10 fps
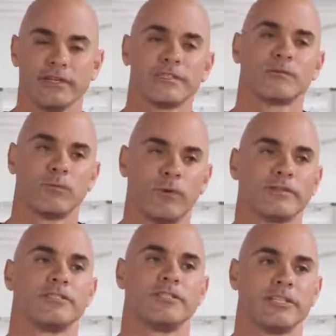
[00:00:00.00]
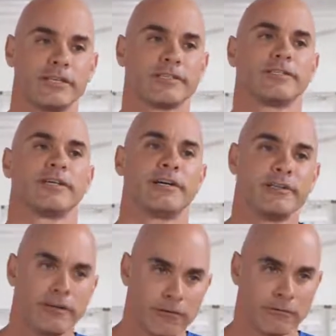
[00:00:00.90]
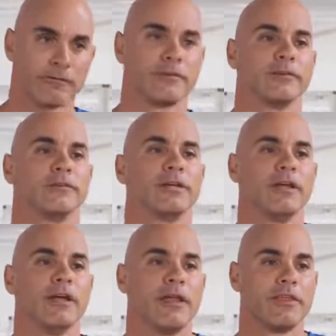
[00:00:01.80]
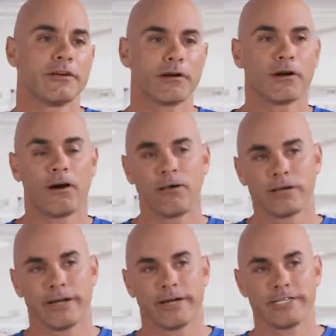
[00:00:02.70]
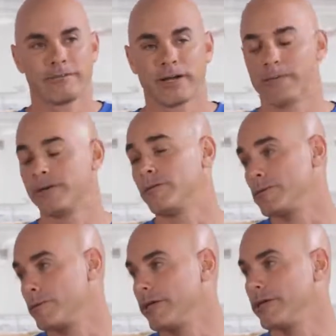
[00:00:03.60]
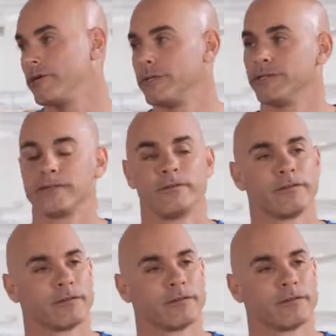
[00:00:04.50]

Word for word: this was just an overview. There are all kinds of rabbit holes we could go into.